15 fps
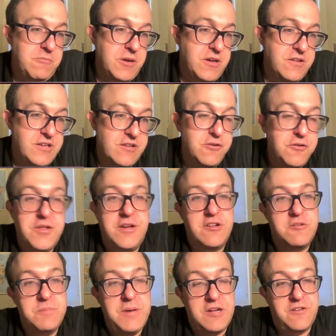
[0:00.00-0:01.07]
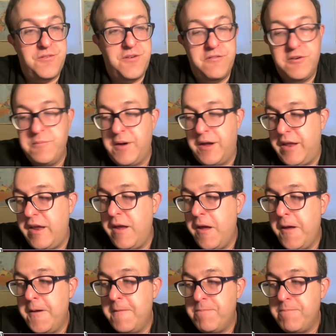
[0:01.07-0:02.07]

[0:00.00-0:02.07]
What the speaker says: Because I do think it's best for everybody